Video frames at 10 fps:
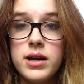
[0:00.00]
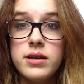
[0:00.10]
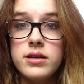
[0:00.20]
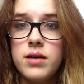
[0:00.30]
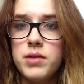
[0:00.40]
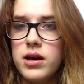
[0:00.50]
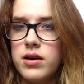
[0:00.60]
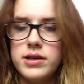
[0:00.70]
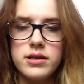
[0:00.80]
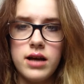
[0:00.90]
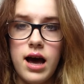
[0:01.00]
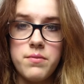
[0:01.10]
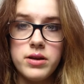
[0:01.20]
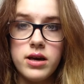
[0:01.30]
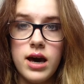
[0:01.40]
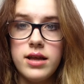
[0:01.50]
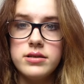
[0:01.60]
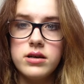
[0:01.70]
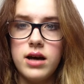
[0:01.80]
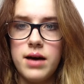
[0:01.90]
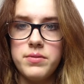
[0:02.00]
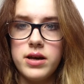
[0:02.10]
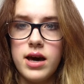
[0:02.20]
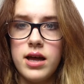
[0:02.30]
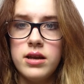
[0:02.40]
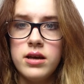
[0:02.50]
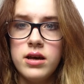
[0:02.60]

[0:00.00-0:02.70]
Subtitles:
and I'm like, going, it's going to happen again, it's going to happen again.